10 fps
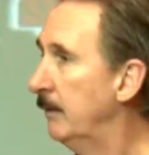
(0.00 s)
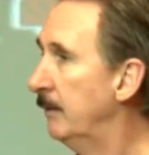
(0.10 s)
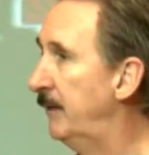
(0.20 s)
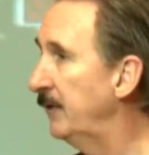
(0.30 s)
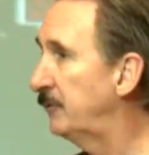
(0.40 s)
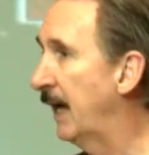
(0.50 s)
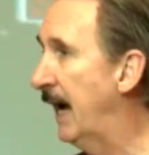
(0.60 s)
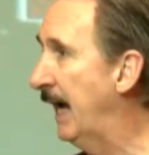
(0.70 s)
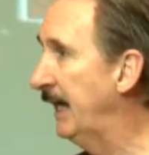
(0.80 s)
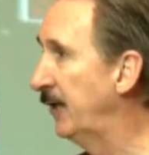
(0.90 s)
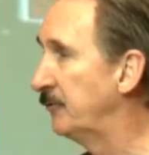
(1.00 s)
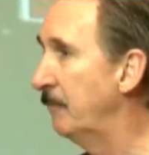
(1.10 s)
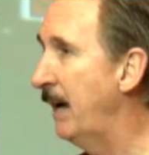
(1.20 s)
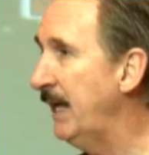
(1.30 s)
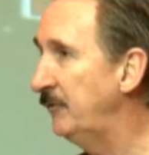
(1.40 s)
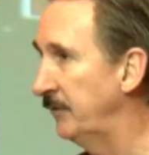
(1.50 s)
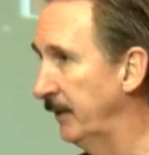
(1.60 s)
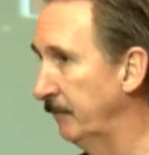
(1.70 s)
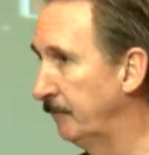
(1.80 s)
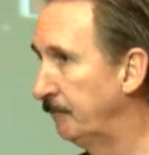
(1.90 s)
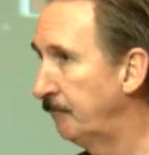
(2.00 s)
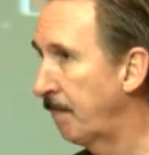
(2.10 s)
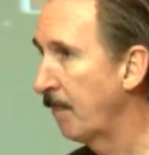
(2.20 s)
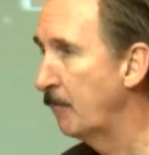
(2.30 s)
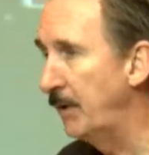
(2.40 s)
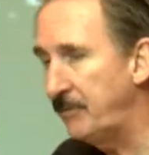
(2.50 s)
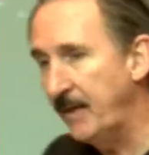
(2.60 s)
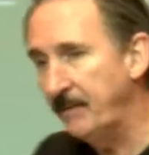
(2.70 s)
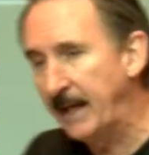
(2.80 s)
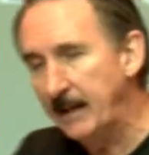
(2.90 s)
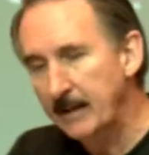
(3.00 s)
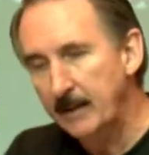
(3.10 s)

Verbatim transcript: this guy is amazing. But then, they,